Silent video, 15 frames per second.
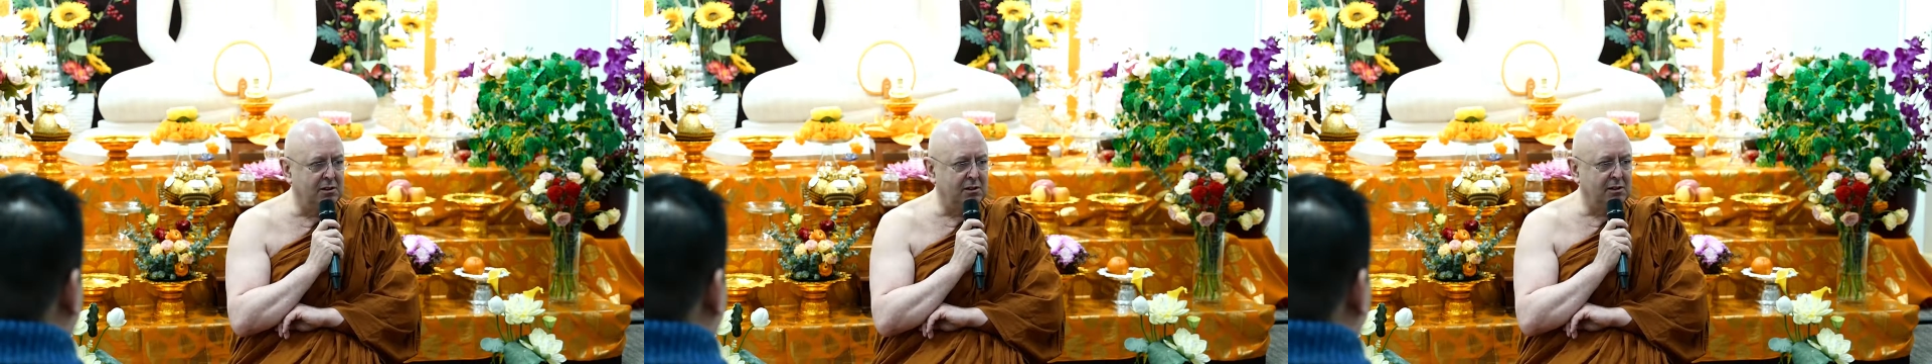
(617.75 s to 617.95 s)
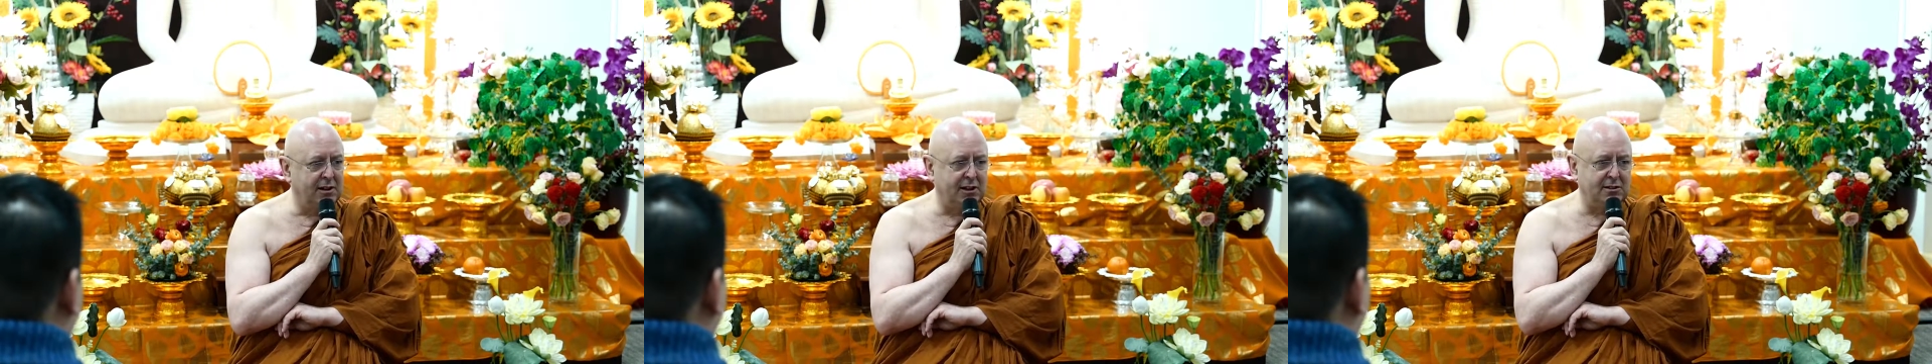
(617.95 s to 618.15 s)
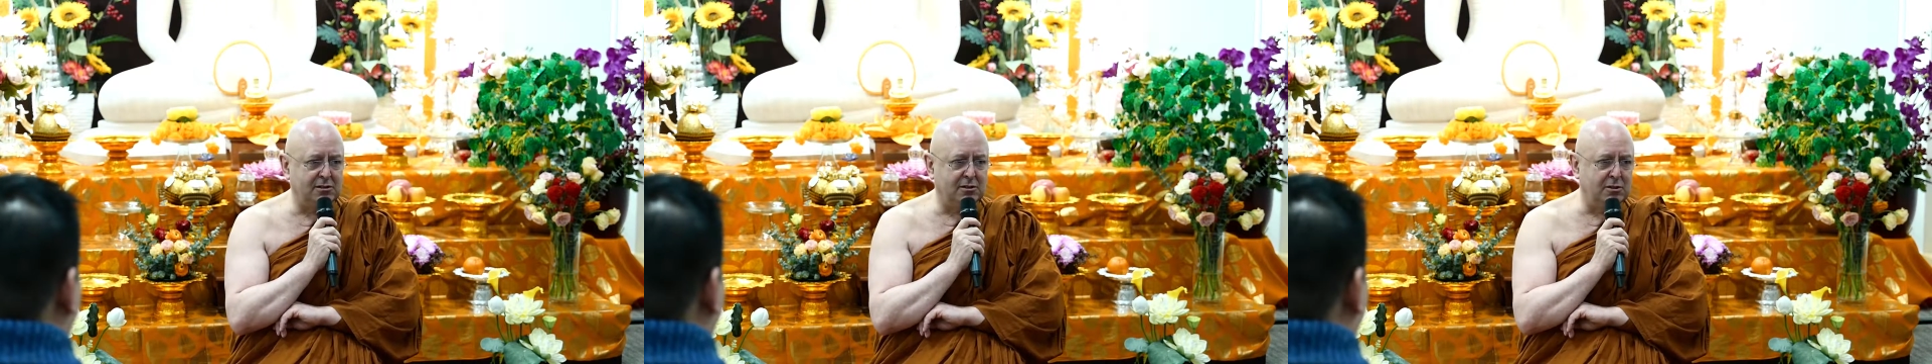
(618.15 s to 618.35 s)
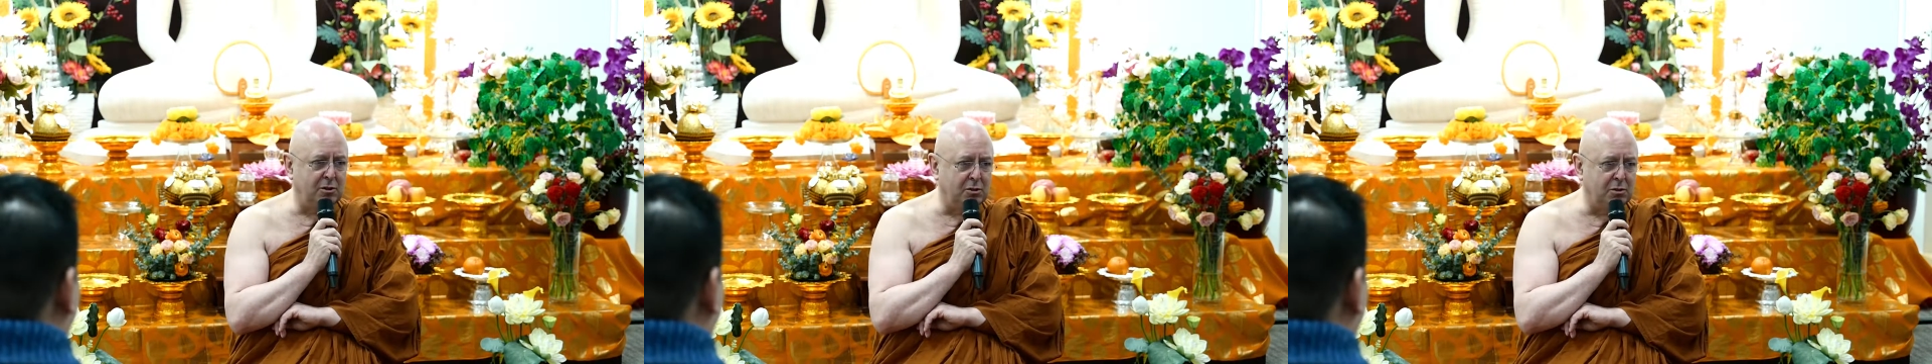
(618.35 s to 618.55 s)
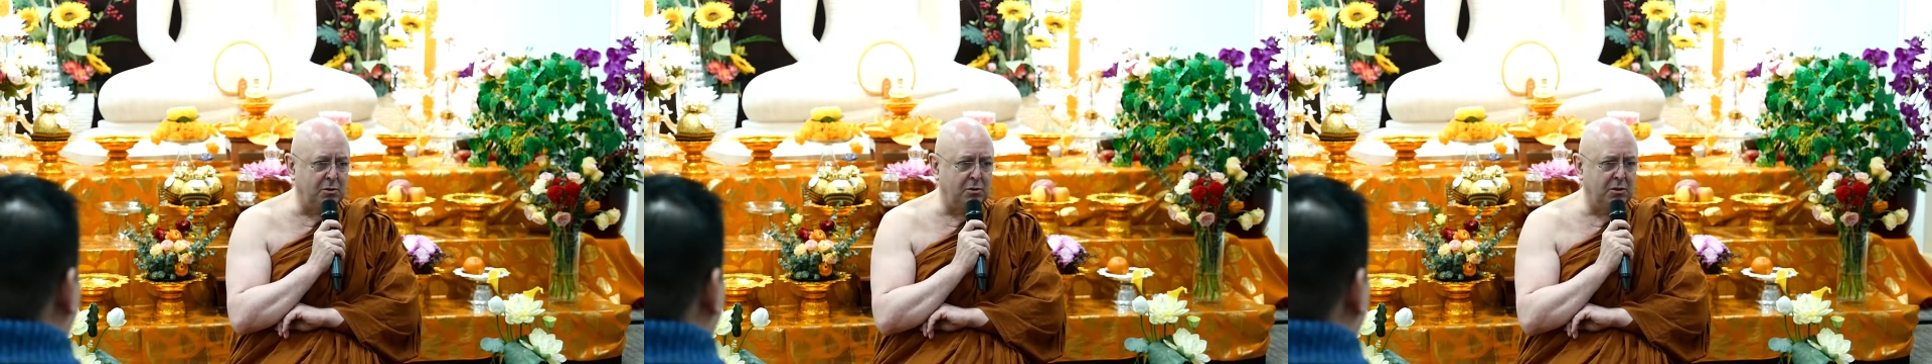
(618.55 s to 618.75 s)
It's
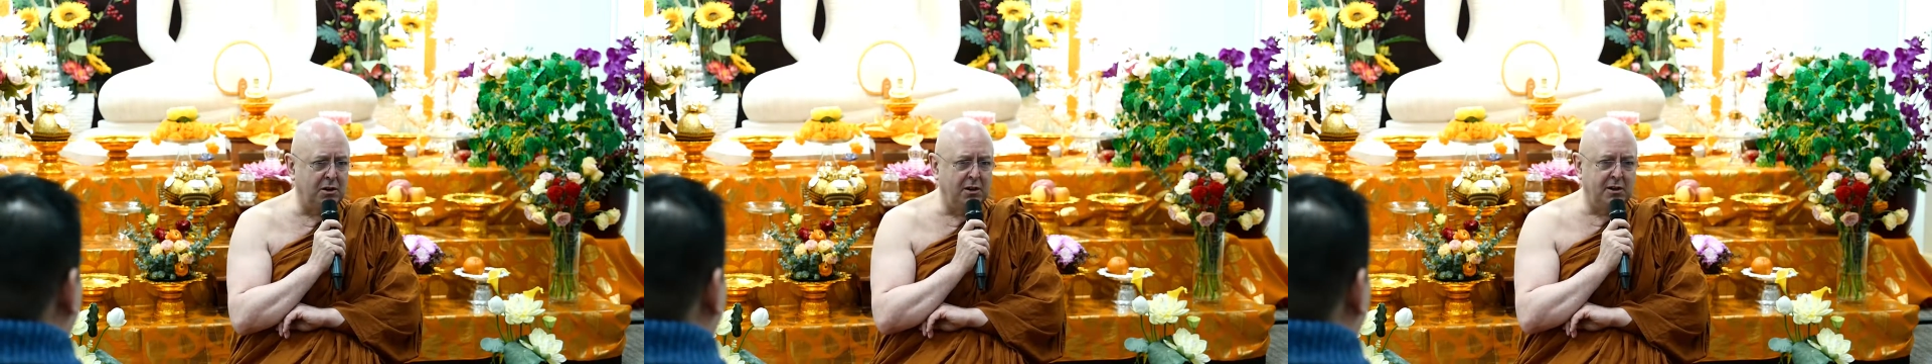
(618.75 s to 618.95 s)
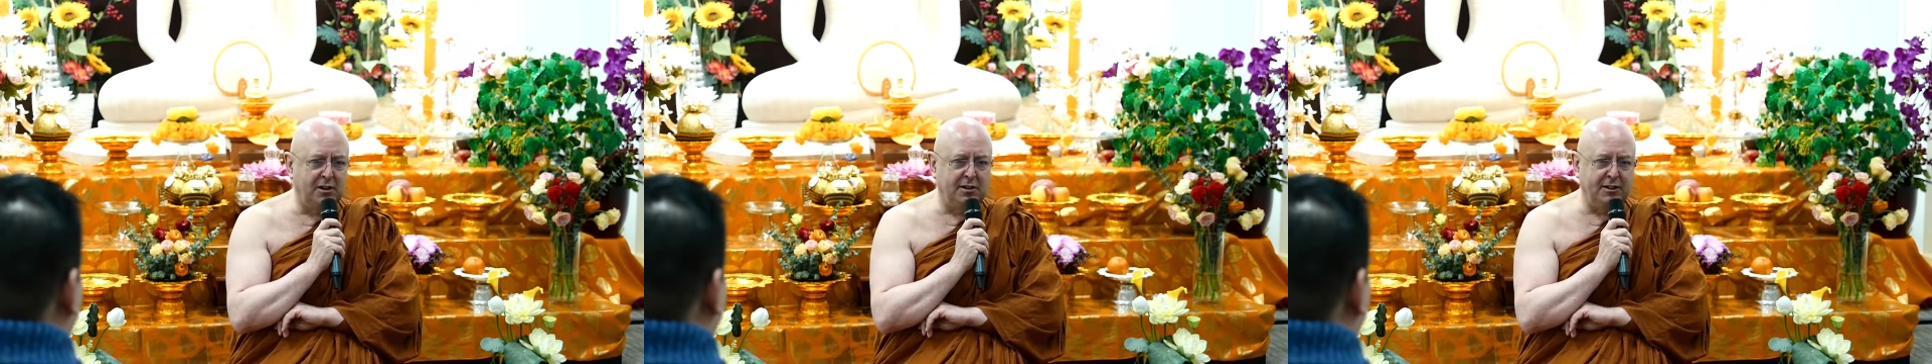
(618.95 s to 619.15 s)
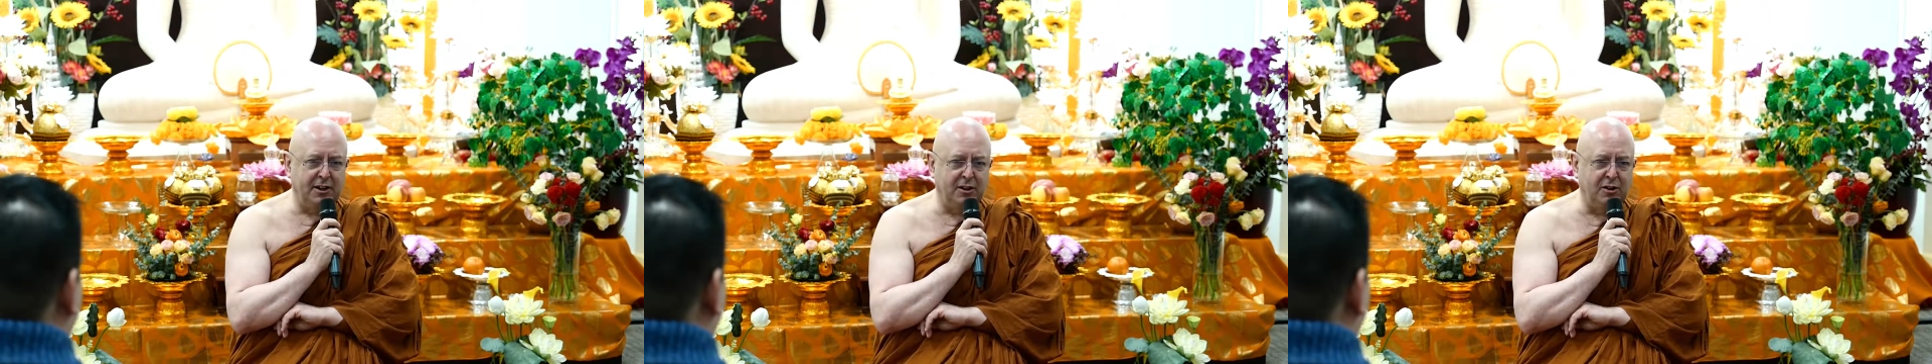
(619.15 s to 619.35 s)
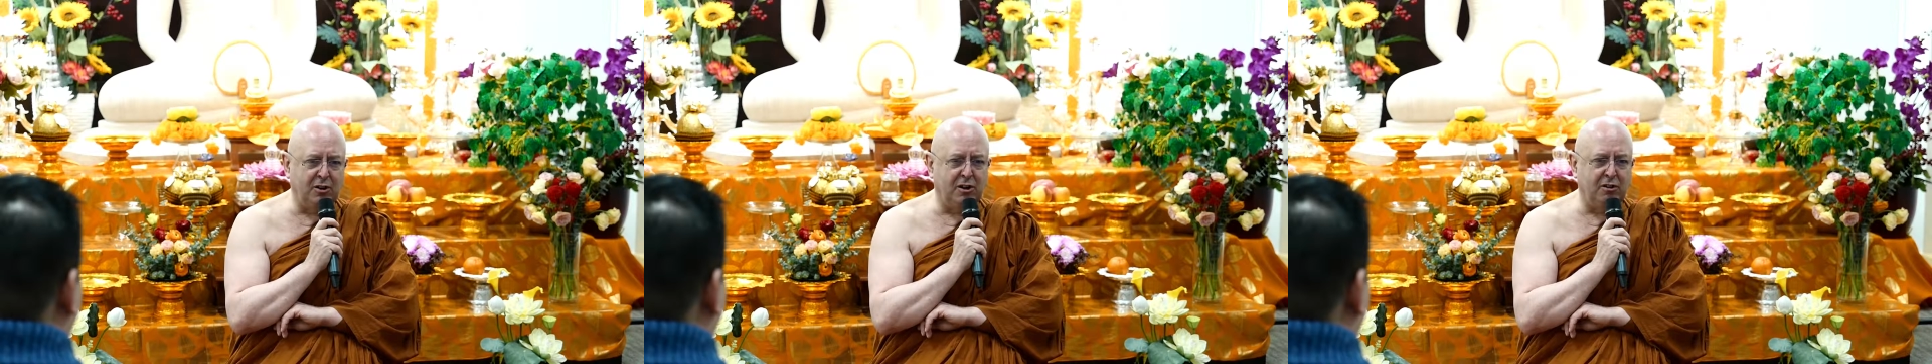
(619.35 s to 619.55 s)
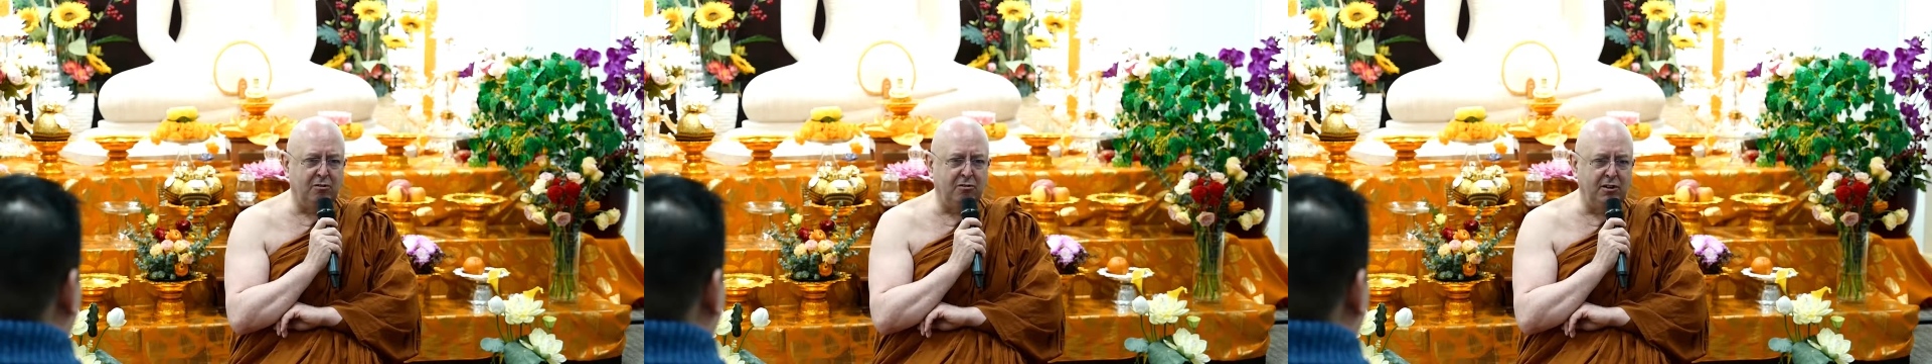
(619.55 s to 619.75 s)
cool. You're
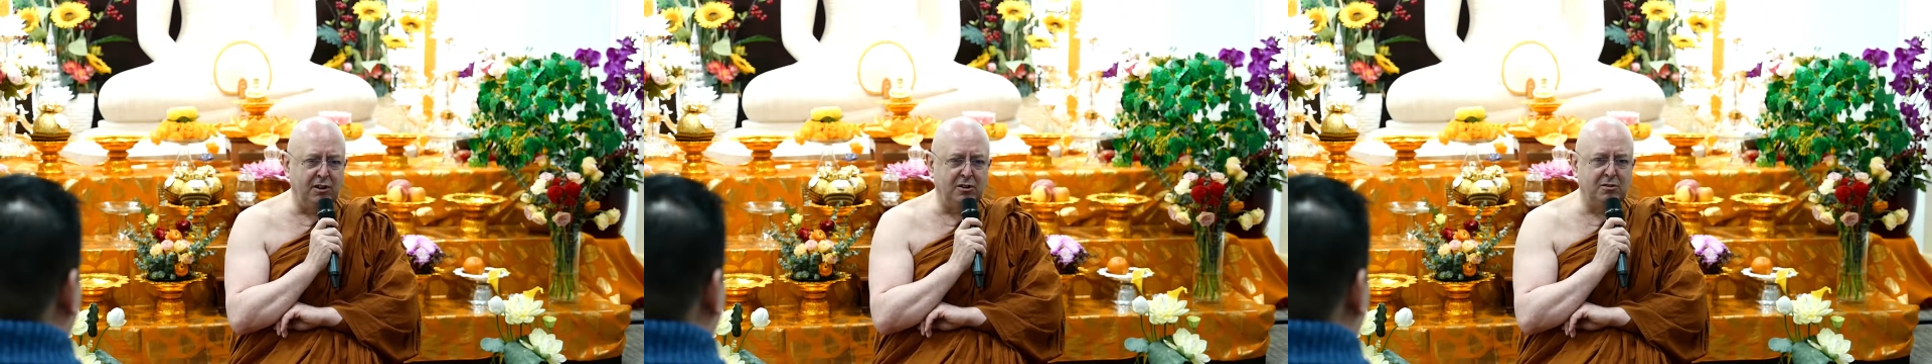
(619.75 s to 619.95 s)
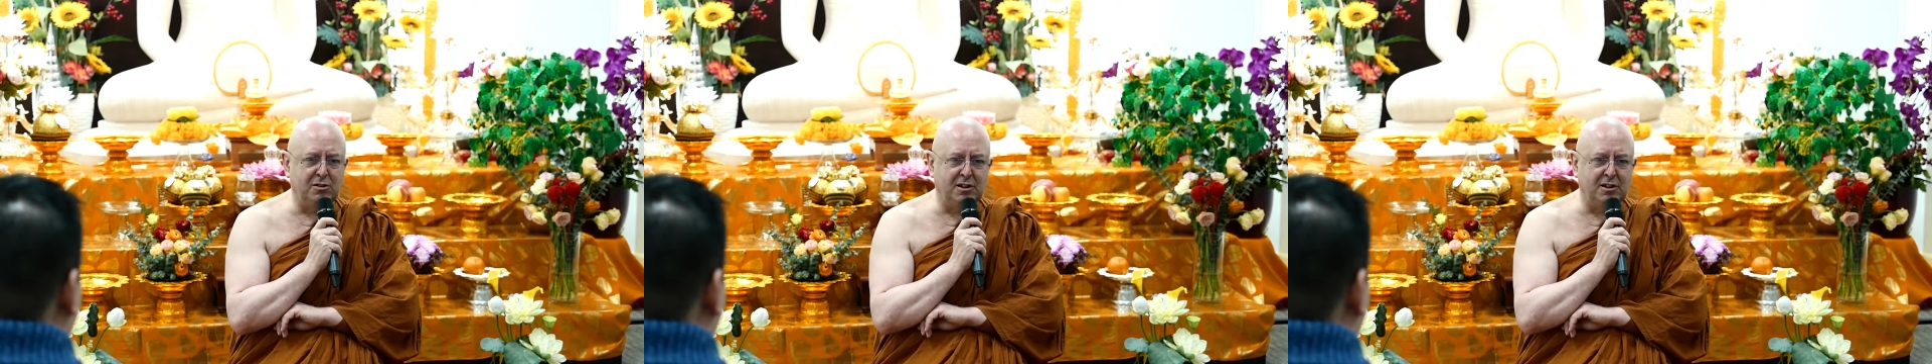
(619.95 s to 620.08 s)
not a real